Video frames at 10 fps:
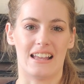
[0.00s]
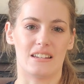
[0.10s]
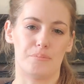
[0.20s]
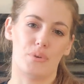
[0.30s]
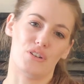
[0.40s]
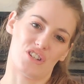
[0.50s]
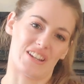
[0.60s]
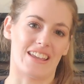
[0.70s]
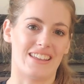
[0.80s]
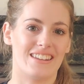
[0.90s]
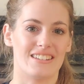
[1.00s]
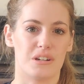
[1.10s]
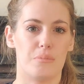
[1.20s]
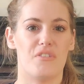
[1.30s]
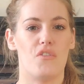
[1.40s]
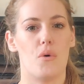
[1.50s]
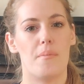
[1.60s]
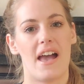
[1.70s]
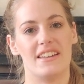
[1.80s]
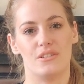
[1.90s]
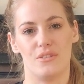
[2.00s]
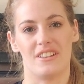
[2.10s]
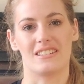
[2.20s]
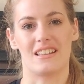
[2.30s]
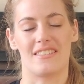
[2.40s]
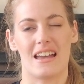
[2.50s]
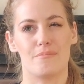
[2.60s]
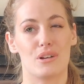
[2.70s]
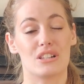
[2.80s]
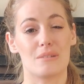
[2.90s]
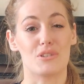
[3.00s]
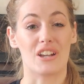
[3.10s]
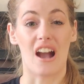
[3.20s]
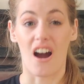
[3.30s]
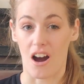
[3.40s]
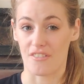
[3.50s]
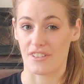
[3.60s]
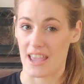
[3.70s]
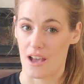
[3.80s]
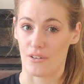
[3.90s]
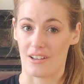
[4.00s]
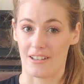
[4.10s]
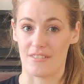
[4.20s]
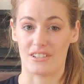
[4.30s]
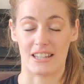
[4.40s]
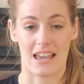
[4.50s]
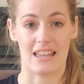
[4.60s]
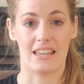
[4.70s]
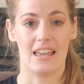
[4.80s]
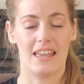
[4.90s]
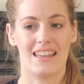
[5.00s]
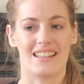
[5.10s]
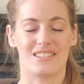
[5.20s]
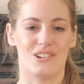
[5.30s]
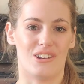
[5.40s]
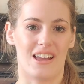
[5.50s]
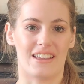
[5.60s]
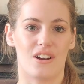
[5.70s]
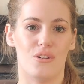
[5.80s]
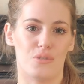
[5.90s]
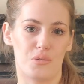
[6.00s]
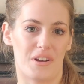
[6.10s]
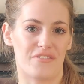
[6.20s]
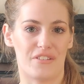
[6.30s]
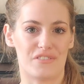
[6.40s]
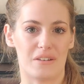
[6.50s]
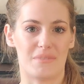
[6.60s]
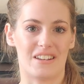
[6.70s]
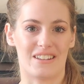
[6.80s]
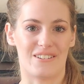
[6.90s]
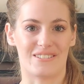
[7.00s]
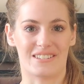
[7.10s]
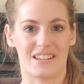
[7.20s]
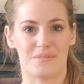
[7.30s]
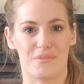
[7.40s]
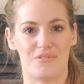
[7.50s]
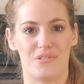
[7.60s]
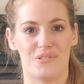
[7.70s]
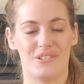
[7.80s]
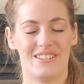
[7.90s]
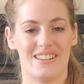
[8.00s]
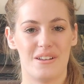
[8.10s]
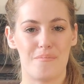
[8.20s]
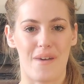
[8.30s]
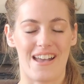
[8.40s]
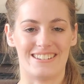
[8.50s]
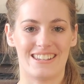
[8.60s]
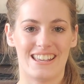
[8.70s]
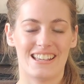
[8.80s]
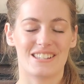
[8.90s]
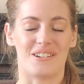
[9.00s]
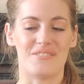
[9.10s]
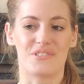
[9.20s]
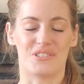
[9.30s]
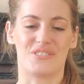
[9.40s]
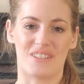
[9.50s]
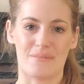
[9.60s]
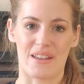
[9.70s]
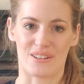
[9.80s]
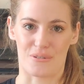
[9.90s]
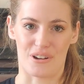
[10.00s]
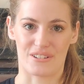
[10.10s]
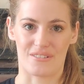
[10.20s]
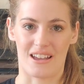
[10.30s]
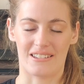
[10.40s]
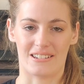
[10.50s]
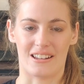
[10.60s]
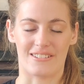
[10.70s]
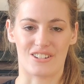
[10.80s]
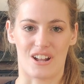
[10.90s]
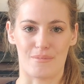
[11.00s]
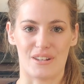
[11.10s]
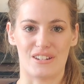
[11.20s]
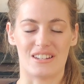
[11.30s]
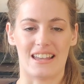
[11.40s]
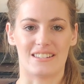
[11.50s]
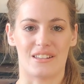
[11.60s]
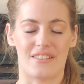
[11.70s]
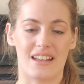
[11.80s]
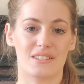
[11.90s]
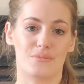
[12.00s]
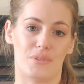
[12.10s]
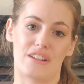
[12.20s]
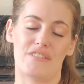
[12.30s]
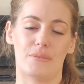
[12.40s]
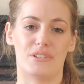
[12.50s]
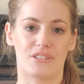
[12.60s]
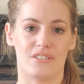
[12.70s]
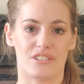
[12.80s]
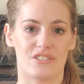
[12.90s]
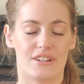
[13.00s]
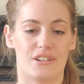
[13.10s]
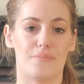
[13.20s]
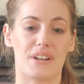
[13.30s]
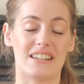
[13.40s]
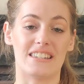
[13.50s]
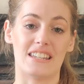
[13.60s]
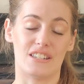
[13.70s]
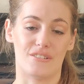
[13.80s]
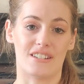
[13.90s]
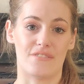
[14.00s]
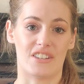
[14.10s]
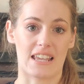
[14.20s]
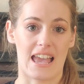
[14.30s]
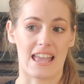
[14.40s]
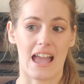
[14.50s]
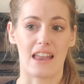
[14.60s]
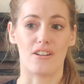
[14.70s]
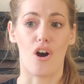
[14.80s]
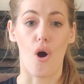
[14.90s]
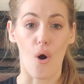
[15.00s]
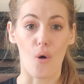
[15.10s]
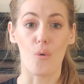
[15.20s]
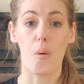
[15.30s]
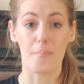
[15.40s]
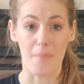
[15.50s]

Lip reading: I end up pushing it until before bed or things like that, and because I'm doing half an hour every day, it's not like, oh, quick 15-minute yoga session before bed. So I've got to really make sure I do that at lunchtime each day. So that's what I really want to concentrate on. But I did do it every day, and oh